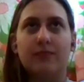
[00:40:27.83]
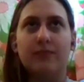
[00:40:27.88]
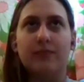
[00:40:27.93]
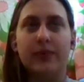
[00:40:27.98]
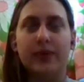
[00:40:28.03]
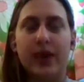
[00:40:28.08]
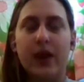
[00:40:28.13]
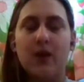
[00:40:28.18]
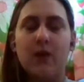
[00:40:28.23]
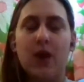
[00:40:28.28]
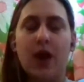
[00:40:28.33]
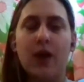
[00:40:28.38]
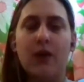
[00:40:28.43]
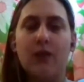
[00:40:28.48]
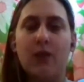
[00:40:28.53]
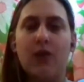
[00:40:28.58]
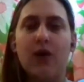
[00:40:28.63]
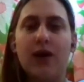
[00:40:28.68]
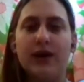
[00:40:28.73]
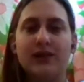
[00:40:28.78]
but I
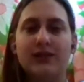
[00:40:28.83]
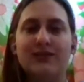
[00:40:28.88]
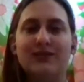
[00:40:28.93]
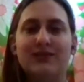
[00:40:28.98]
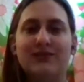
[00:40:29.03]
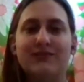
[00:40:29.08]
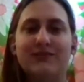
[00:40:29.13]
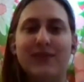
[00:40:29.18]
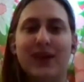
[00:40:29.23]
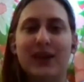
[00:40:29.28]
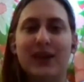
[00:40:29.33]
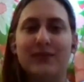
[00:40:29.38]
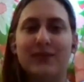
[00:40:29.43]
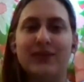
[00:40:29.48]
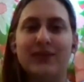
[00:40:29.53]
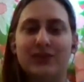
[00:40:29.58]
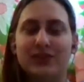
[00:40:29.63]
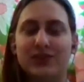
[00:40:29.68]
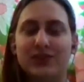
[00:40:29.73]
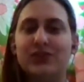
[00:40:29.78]
want my
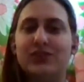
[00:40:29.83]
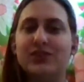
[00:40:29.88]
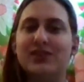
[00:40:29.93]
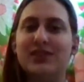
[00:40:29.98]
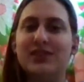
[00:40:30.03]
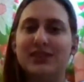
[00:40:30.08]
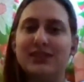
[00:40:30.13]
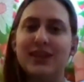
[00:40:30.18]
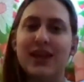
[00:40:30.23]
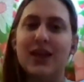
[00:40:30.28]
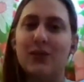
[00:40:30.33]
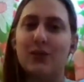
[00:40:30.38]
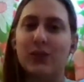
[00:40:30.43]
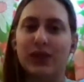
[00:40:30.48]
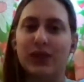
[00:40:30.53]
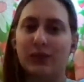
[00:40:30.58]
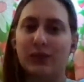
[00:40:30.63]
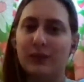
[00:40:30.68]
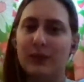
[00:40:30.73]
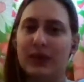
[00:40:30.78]
readers to stay
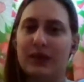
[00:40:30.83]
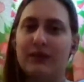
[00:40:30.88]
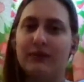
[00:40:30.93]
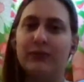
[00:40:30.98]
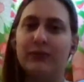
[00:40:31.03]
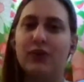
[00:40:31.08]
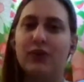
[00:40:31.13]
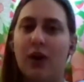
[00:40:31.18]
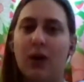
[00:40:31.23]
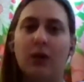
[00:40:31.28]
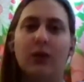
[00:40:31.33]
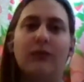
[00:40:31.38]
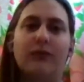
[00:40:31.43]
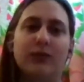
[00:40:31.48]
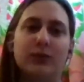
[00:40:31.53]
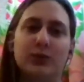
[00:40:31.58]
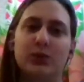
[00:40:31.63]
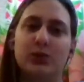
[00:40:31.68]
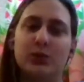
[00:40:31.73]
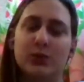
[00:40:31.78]
with me for all of
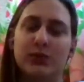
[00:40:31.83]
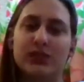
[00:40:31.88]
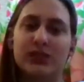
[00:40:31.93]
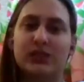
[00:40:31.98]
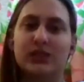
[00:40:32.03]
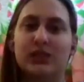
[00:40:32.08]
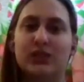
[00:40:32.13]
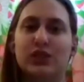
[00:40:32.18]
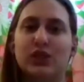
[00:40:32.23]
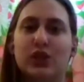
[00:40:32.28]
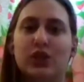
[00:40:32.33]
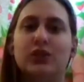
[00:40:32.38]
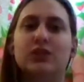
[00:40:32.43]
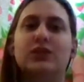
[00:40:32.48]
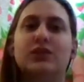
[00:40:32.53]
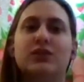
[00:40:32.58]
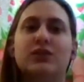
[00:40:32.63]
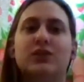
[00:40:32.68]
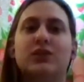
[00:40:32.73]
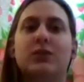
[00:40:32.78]
those twists and
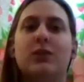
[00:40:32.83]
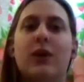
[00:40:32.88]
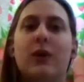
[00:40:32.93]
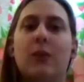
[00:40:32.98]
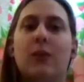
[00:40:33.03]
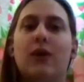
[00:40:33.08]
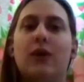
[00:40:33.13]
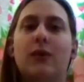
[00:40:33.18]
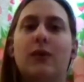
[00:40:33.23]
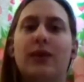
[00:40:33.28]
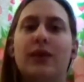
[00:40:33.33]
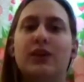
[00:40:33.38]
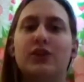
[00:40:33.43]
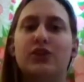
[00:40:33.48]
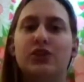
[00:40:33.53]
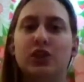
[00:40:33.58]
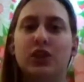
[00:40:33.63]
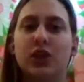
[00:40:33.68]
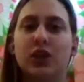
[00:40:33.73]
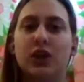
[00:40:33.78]
turns, and so I want to make
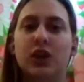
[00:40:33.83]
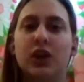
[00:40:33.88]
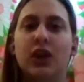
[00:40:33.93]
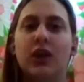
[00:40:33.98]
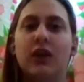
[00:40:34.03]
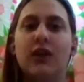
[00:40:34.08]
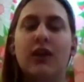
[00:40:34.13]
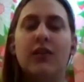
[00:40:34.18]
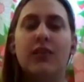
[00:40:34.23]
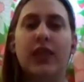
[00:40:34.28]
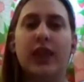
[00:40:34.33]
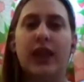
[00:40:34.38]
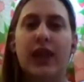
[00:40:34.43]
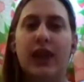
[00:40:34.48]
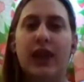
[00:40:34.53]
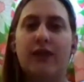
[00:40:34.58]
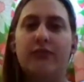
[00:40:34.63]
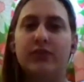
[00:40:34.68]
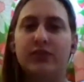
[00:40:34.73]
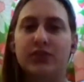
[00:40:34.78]
sure that I
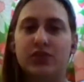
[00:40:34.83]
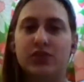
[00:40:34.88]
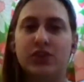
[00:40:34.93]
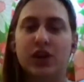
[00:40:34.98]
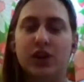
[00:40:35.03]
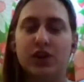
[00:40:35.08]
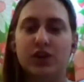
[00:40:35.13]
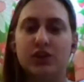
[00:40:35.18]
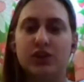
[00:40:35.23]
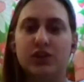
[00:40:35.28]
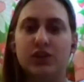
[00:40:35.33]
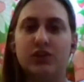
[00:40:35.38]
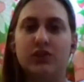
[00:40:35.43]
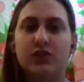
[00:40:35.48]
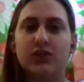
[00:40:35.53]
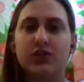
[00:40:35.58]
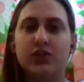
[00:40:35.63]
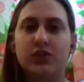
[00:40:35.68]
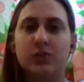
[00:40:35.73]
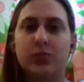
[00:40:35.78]
have the structure
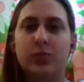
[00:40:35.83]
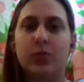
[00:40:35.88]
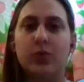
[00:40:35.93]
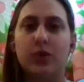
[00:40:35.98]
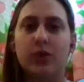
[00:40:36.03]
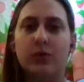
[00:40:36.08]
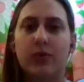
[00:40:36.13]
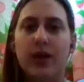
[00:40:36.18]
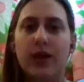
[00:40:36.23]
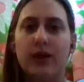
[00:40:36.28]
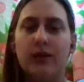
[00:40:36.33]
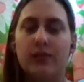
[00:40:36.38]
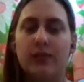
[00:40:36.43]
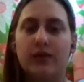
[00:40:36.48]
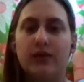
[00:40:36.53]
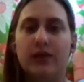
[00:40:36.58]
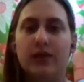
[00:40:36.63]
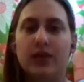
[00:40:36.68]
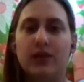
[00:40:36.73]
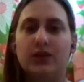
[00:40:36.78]
to support my
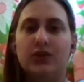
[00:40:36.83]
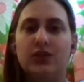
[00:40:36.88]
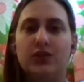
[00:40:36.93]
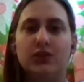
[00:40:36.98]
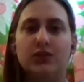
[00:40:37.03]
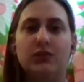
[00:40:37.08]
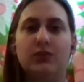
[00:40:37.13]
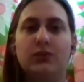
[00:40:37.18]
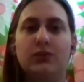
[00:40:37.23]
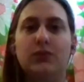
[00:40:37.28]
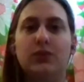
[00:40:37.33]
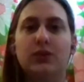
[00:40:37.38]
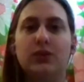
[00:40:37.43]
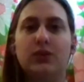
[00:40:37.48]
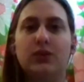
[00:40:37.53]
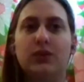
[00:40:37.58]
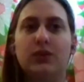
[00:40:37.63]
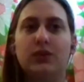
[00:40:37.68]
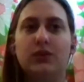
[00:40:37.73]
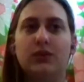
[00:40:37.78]
ability to
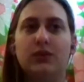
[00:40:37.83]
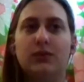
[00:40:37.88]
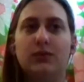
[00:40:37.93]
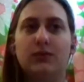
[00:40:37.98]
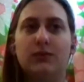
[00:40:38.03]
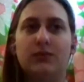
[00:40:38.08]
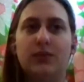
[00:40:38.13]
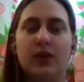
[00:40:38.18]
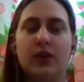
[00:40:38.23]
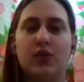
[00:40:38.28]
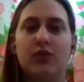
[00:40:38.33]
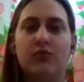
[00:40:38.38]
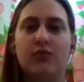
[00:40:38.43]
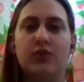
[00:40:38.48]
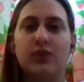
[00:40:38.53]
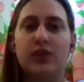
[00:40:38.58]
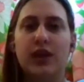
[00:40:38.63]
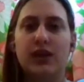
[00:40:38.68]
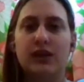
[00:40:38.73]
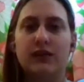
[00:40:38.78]
be
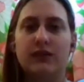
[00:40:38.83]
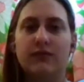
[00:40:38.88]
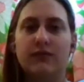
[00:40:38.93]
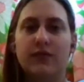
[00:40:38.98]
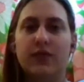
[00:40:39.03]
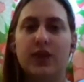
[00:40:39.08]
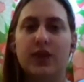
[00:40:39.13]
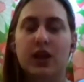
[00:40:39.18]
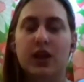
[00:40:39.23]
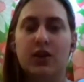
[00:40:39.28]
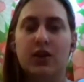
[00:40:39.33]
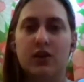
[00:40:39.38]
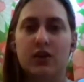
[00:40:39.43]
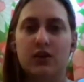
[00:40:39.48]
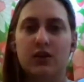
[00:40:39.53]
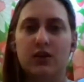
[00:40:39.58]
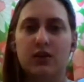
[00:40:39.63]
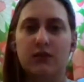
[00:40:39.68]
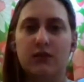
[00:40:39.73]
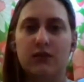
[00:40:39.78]
creative in the
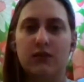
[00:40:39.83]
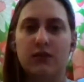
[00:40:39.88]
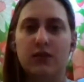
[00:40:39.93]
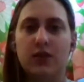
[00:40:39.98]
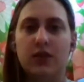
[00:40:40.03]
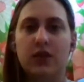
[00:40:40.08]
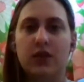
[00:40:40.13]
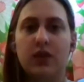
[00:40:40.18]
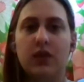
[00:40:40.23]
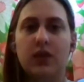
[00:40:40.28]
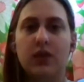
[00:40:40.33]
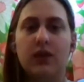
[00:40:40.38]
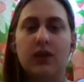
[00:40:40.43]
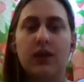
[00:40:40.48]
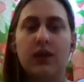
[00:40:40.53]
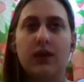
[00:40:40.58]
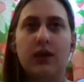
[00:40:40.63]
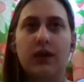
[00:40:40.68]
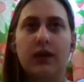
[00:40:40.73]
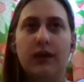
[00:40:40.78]
narrative.
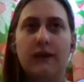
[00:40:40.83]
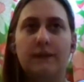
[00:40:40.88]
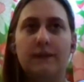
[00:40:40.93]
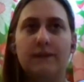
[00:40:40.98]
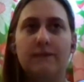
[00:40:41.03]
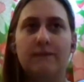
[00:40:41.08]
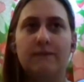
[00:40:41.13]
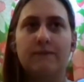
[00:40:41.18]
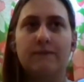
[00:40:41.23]
Um,